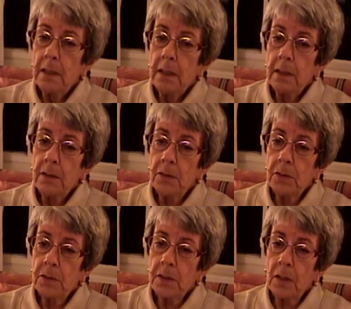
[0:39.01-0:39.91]

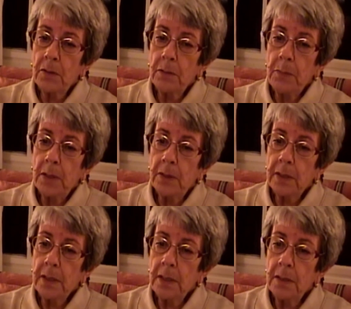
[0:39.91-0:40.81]
into South
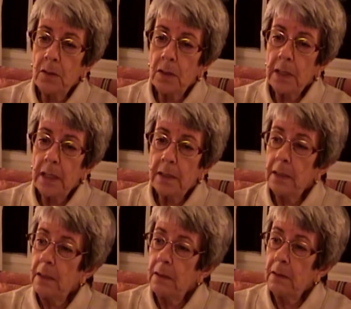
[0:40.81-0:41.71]
America and all that.
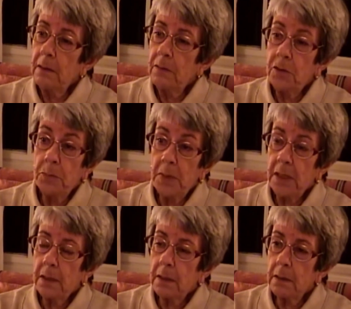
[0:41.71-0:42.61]
They're
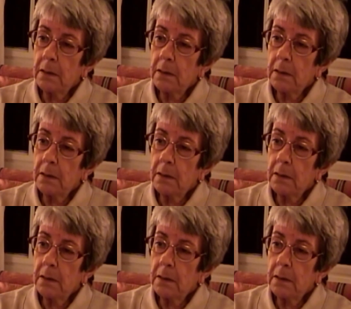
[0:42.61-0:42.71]
Jamaica,